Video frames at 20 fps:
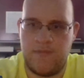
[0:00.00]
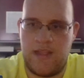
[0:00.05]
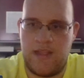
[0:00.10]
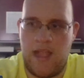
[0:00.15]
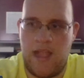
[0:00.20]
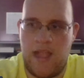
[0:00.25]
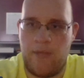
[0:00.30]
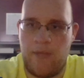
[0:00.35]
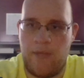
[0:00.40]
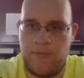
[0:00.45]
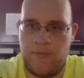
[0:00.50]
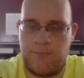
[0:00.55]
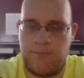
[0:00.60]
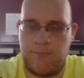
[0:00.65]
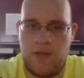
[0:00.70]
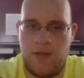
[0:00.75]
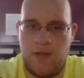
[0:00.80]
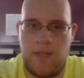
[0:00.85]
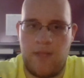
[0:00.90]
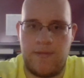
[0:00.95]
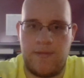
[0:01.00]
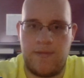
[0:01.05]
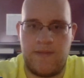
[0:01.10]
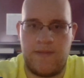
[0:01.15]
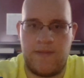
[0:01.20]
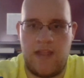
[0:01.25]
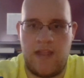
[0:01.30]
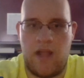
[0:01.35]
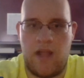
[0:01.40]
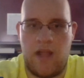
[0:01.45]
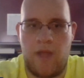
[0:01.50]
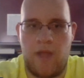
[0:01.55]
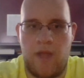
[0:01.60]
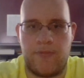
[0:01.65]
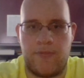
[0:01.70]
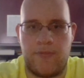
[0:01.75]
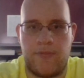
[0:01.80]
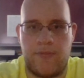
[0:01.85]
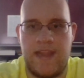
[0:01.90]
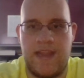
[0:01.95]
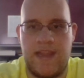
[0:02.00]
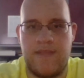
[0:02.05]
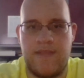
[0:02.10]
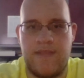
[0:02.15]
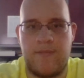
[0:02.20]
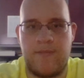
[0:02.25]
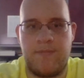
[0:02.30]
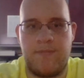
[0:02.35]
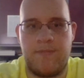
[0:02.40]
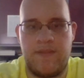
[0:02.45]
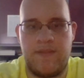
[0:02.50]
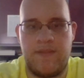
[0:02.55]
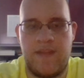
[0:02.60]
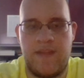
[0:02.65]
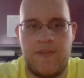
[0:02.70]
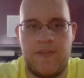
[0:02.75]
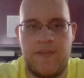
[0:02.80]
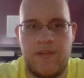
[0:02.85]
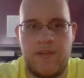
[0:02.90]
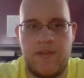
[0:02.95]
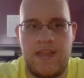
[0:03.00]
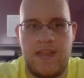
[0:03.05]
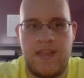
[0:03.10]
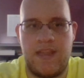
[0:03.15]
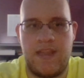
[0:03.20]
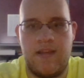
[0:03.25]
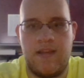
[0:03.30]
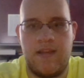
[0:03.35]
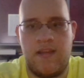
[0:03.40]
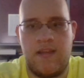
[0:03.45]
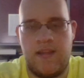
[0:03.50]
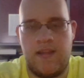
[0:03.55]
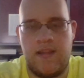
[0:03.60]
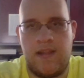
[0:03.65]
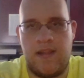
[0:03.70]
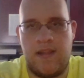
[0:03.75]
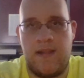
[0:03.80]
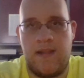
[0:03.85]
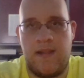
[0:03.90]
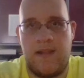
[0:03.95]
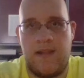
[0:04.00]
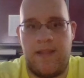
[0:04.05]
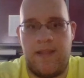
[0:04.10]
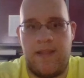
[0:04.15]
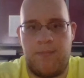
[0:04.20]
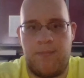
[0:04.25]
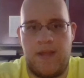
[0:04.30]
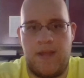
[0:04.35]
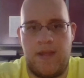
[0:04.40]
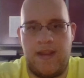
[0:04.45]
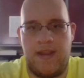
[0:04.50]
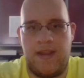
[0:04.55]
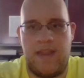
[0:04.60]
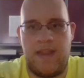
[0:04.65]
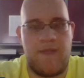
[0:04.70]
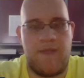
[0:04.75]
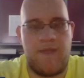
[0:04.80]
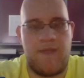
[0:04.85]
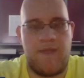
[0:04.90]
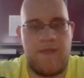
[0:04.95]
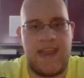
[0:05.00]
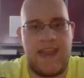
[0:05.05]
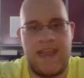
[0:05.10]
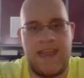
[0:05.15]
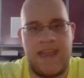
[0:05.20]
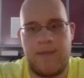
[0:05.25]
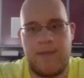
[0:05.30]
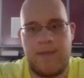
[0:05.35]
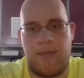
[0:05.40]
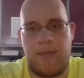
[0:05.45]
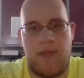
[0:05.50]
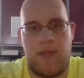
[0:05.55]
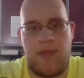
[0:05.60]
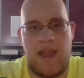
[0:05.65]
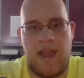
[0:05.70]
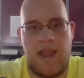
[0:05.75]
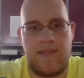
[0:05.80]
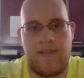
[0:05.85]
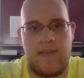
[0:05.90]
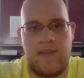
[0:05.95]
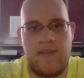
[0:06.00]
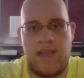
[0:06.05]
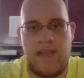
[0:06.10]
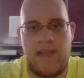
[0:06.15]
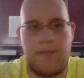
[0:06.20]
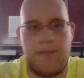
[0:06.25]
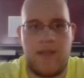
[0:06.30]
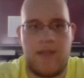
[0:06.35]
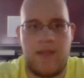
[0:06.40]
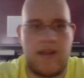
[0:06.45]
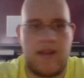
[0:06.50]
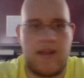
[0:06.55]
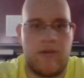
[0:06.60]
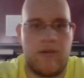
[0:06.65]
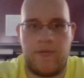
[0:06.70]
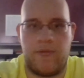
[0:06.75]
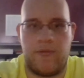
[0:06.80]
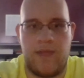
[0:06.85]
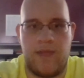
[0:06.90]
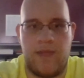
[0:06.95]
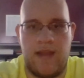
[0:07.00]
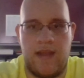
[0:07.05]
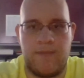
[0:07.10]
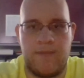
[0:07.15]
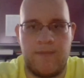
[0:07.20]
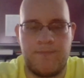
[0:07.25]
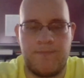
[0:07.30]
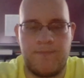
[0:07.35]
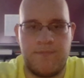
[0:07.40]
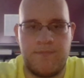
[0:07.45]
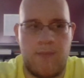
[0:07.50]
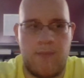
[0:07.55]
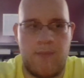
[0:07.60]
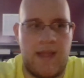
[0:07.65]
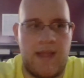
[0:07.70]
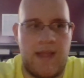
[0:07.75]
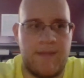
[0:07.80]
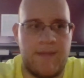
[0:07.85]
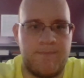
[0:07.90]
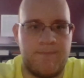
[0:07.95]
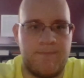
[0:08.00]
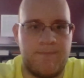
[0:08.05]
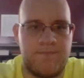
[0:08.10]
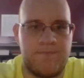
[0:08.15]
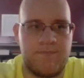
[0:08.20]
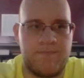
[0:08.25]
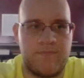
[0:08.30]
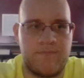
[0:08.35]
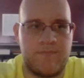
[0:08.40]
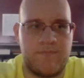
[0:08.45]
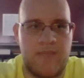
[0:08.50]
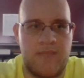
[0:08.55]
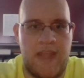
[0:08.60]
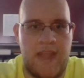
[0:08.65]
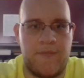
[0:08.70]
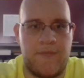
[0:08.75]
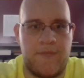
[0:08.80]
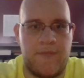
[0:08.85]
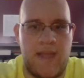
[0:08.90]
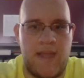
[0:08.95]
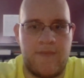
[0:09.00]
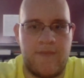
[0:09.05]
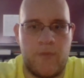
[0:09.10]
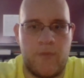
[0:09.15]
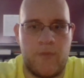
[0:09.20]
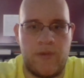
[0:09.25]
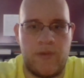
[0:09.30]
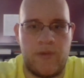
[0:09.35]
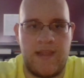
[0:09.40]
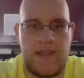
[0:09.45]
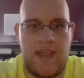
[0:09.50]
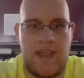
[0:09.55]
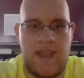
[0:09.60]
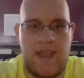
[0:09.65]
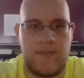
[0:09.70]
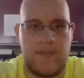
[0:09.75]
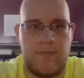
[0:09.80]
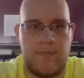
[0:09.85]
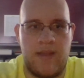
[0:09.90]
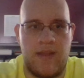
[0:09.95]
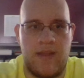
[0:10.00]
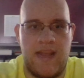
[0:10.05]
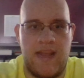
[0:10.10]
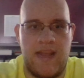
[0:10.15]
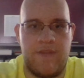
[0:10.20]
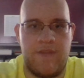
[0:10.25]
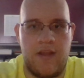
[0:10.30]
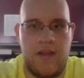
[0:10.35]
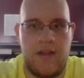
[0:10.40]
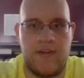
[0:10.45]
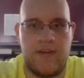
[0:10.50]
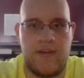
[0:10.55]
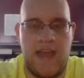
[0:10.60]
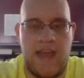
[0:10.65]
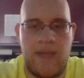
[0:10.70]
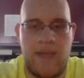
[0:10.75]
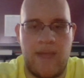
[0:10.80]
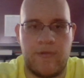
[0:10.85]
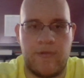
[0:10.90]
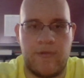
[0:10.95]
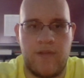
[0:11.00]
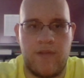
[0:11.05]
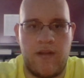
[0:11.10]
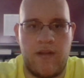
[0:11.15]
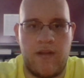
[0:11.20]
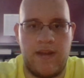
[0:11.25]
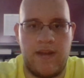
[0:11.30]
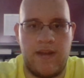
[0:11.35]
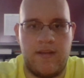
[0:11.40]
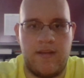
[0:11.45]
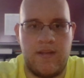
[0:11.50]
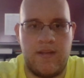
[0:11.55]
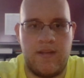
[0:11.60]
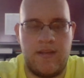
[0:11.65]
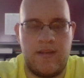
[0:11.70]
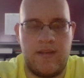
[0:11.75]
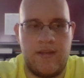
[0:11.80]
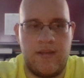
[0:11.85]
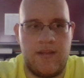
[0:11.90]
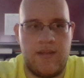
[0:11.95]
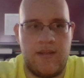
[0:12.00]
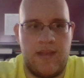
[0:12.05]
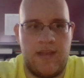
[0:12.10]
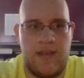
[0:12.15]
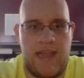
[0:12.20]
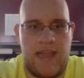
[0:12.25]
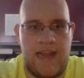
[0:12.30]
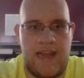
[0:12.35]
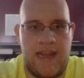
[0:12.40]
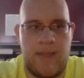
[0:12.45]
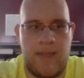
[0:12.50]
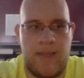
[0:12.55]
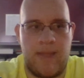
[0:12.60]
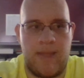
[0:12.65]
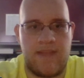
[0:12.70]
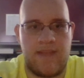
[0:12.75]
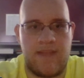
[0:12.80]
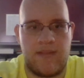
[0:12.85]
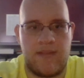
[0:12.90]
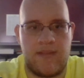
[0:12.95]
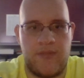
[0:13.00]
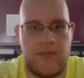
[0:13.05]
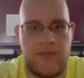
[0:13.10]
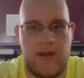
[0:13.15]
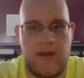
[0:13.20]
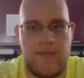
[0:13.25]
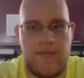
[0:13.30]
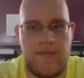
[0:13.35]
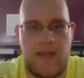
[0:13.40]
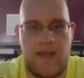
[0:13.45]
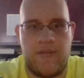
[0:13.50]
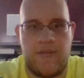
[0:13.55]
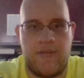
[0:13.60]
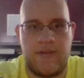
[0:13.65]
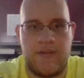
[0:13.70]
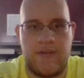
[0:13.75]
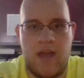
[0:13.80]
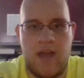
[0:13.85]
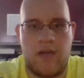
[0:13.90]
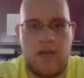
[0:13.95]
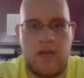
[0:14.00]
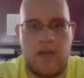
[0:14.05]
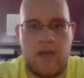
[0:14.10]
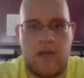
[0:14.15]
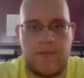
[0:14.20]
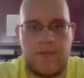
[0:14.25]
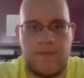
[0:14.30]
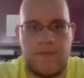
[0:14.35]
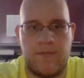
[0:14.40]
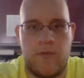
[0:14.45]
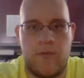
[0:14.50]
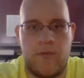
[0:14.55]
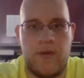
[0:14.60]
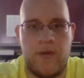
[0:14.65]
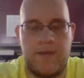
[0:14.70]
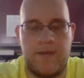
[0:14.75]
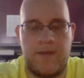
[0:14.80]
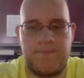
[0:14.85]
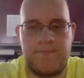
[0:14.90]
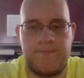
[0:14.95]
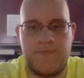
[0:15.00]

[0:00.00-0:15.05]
I'll probably sell all three of them eventually. But if I can't get my prices, I'm not going to sell them. My X540 has 1,100 hours on it, and I'm asking $3,500 for it.